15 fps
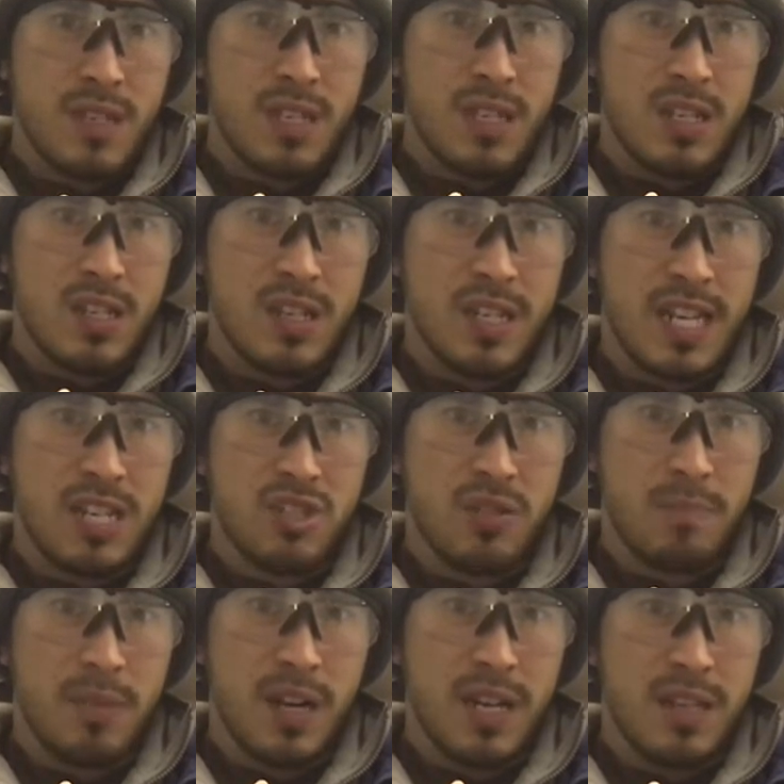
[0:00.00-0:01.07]
You can actually
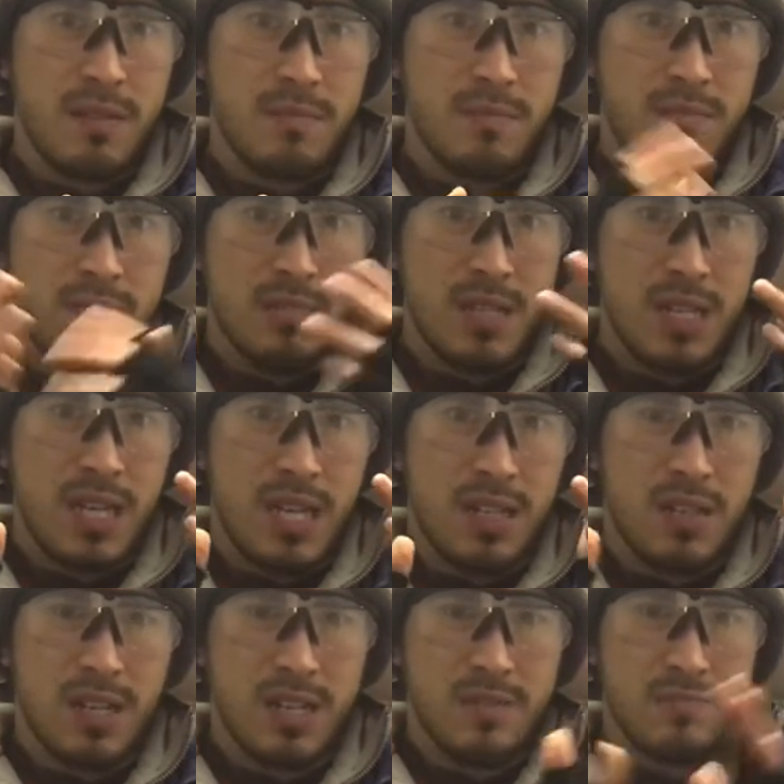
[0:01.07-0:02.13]
buy them
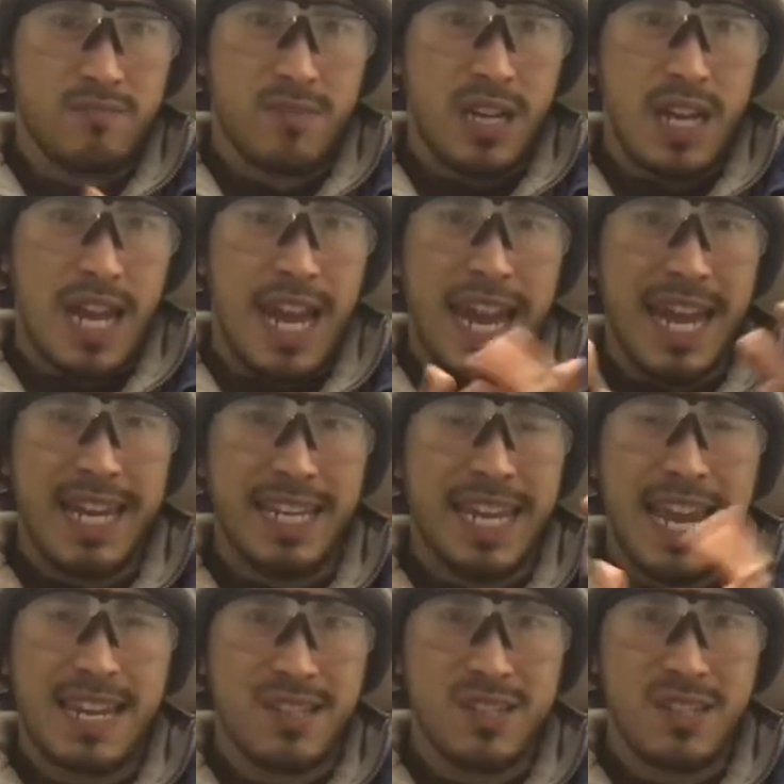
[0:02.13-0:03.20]
like a hand
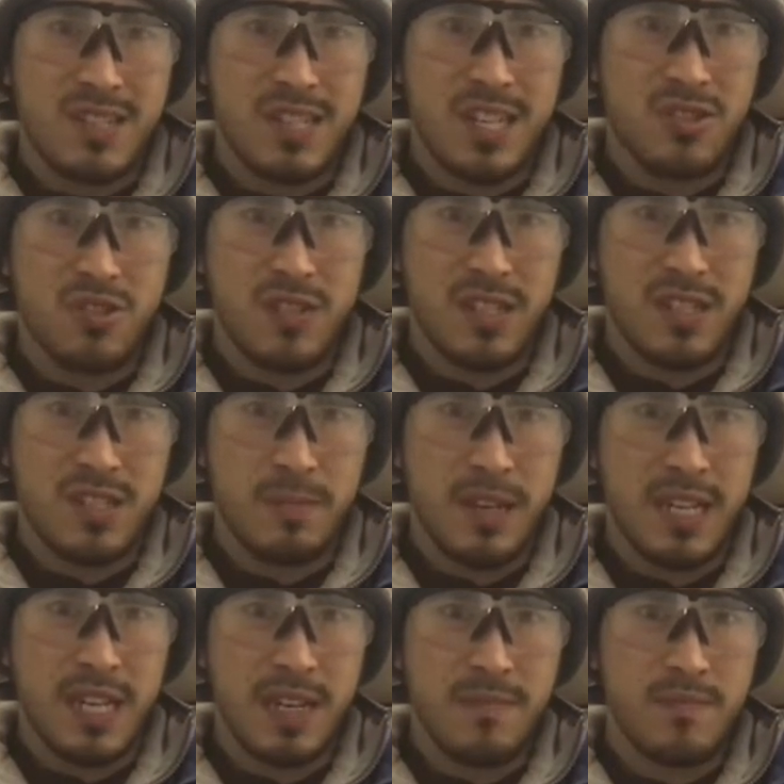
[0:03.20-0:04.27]
cannon, essentially
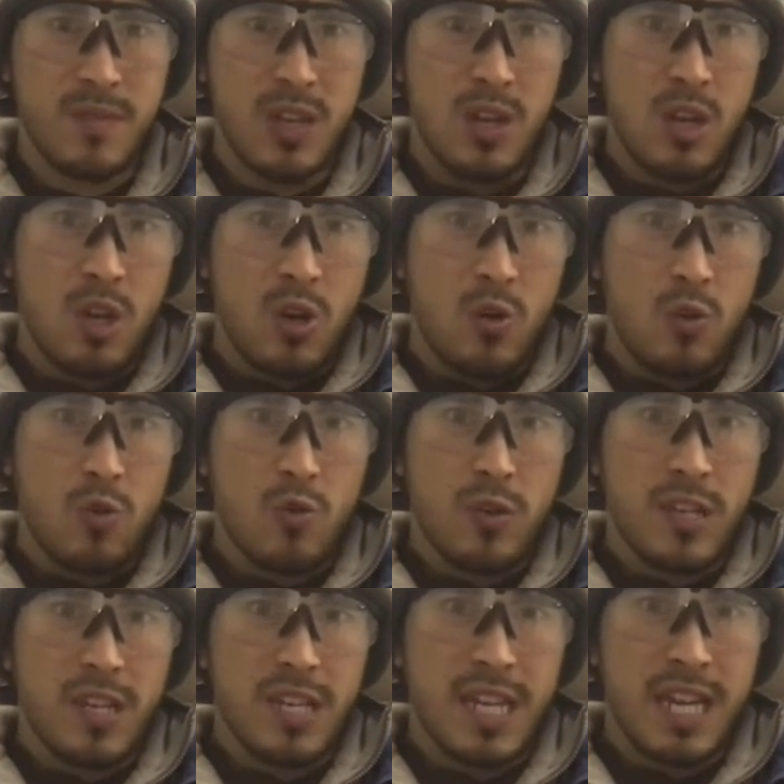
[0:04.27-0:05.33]
speaking. Or you
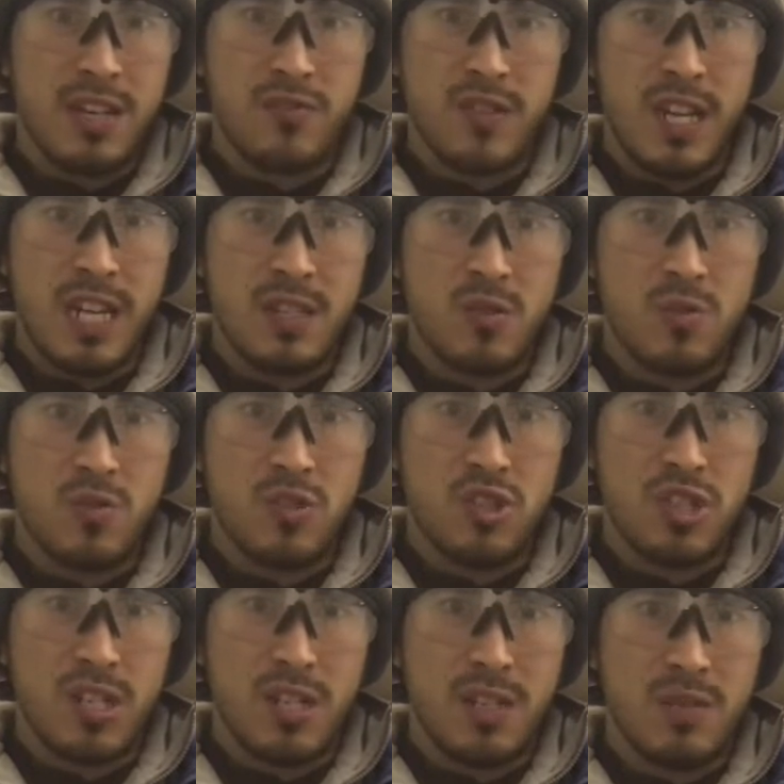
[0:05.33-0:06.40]
can get a grenade
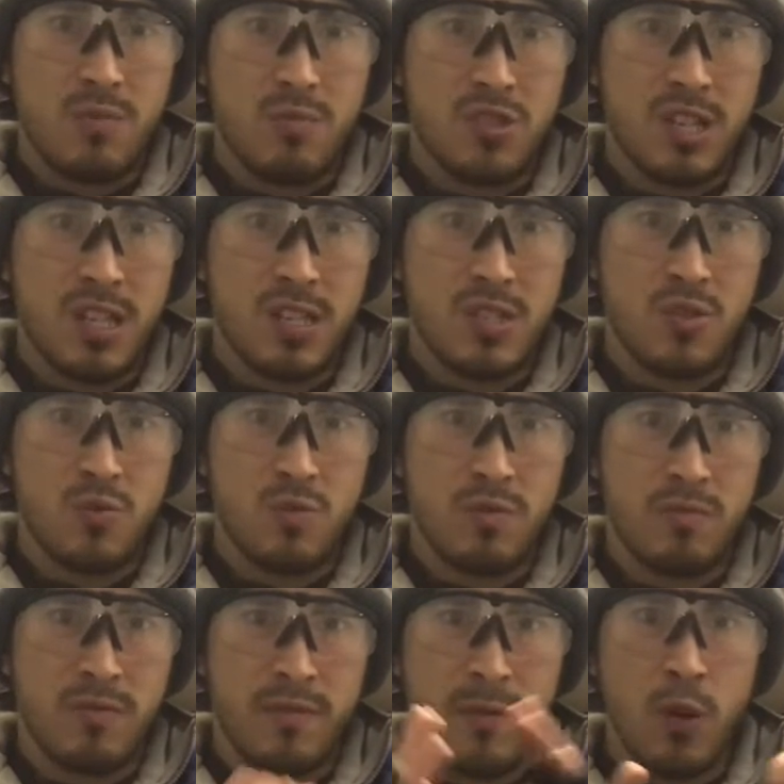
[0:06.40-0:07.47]
launcher, which I like to call the
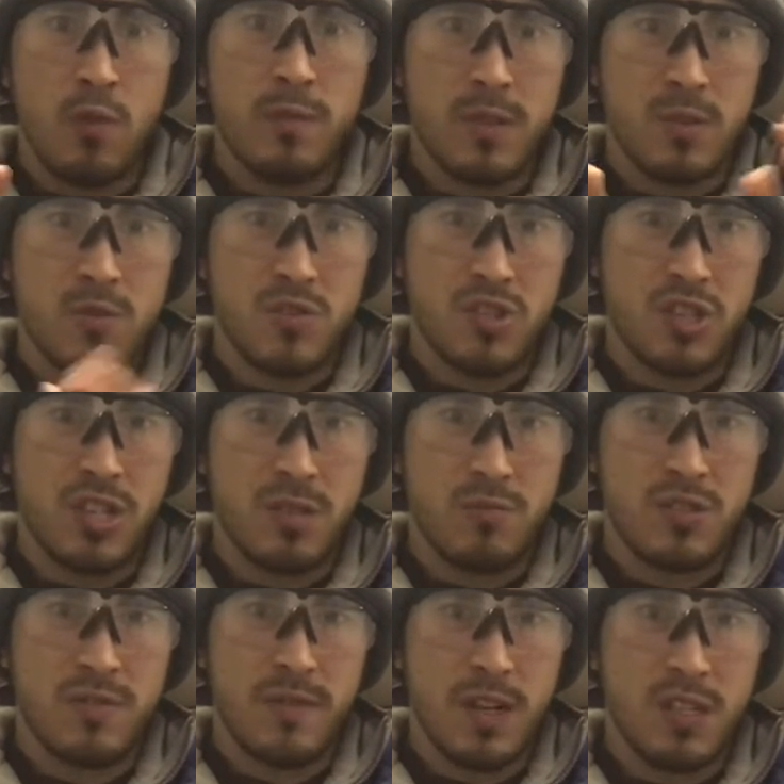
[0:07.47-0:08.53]
revolver launcher,
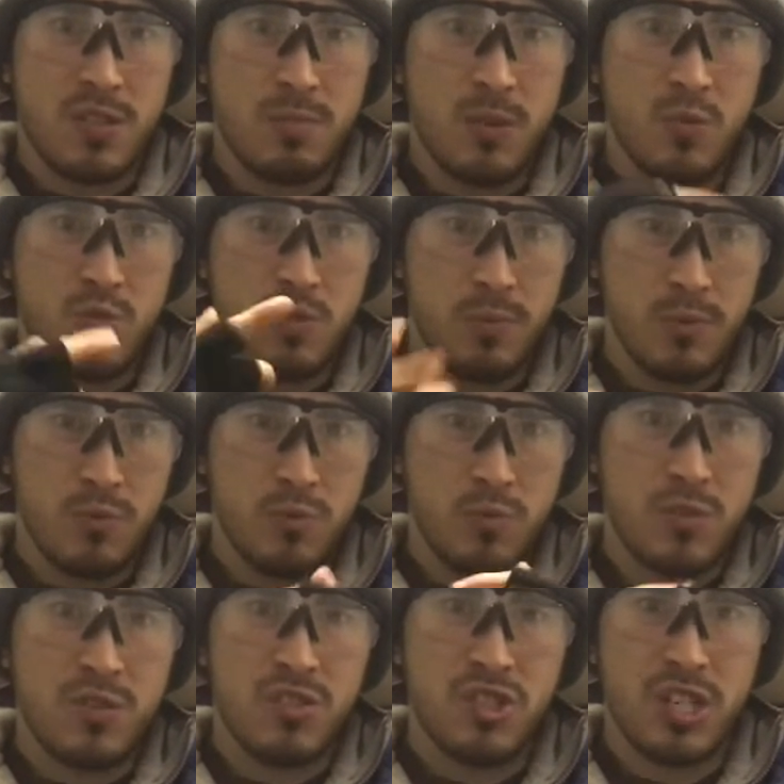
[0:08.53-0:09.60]
which fires multiple
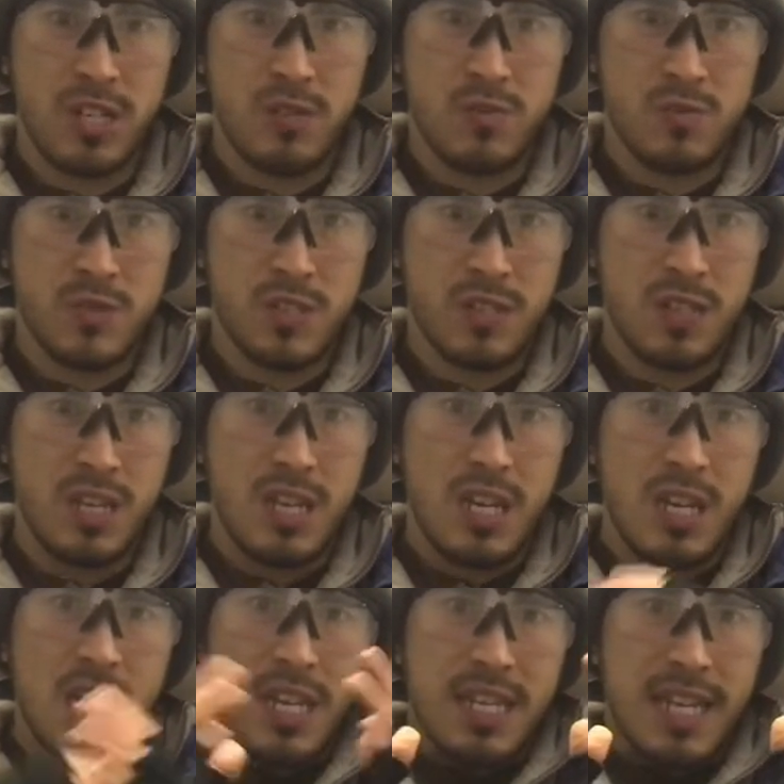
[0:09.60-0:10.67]
shells.
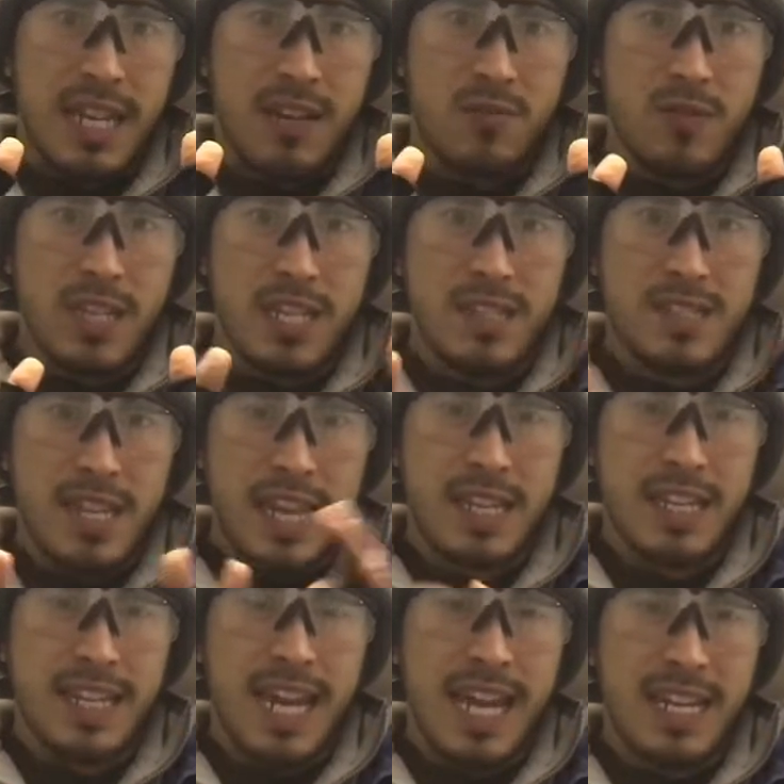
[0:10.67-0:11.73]
Now, these take
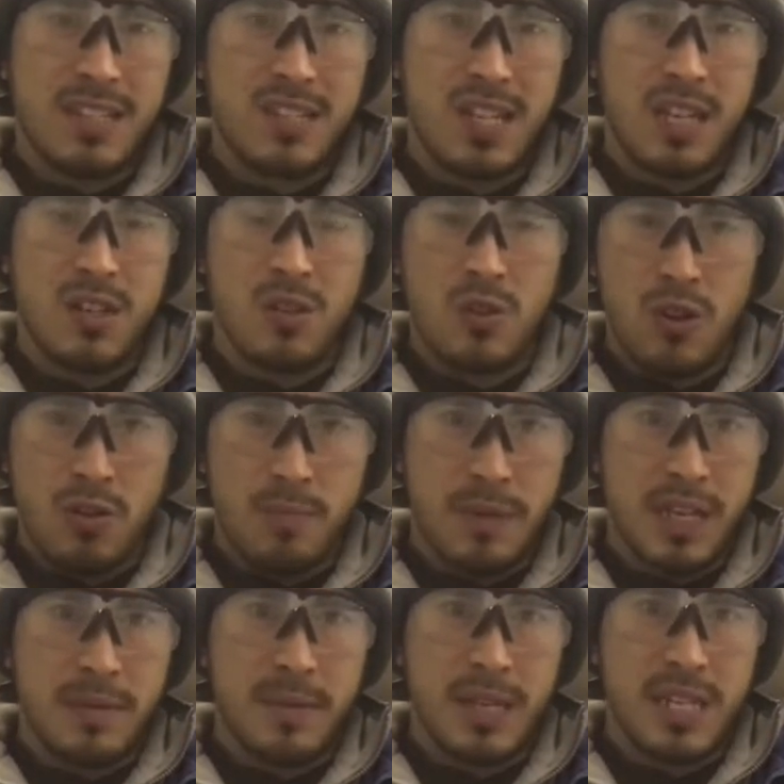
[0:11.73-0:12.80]
gas and a lot of
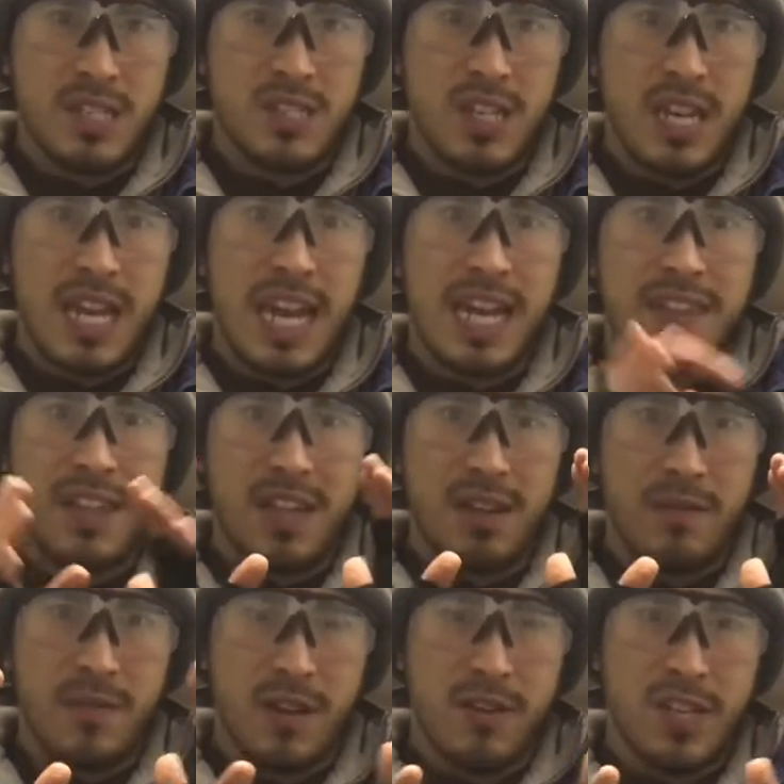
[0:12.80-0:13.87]
BBs, and they are
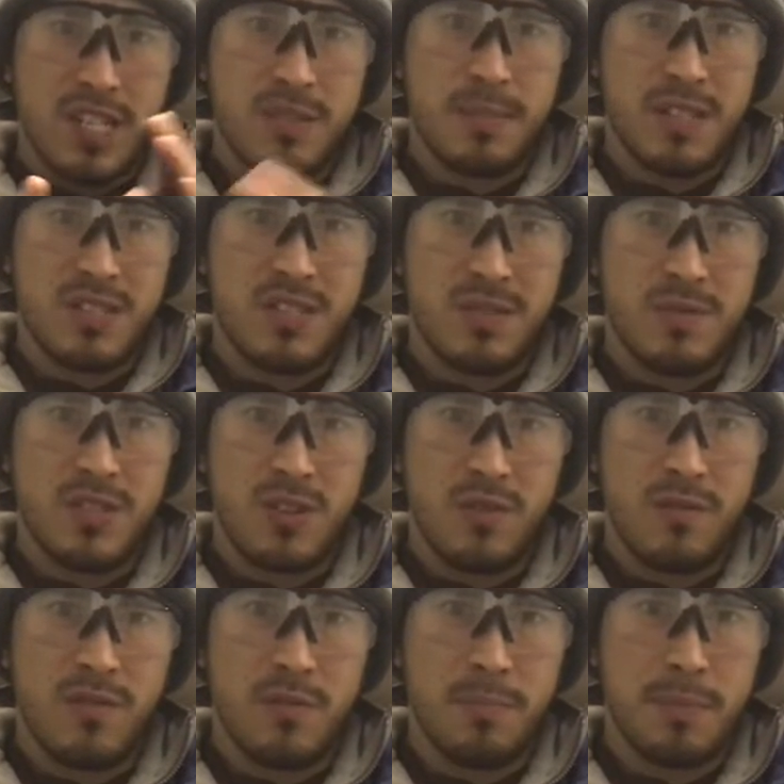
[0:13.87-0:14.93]
very expensive. So
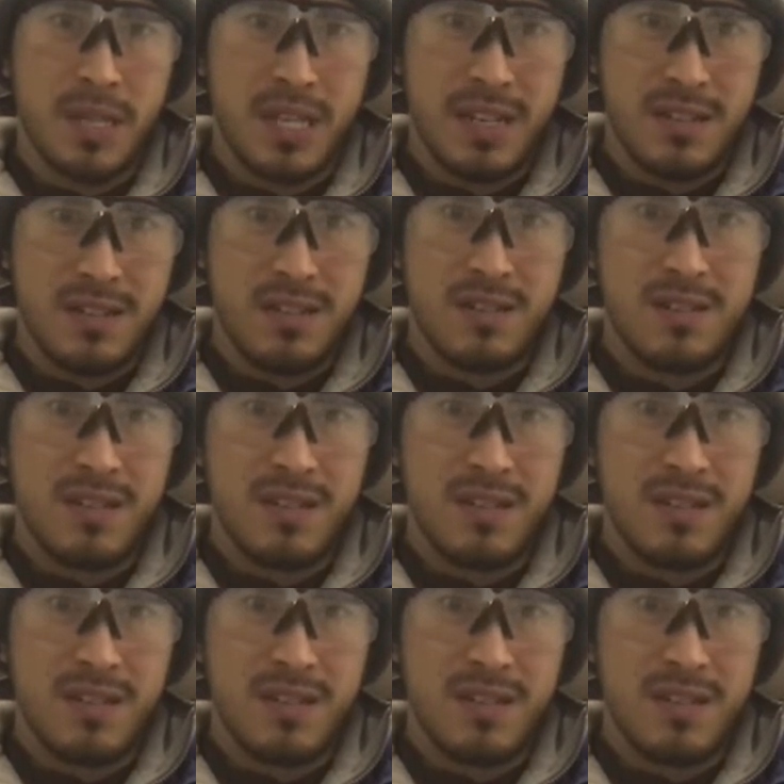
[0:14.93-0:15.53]
for a beginner,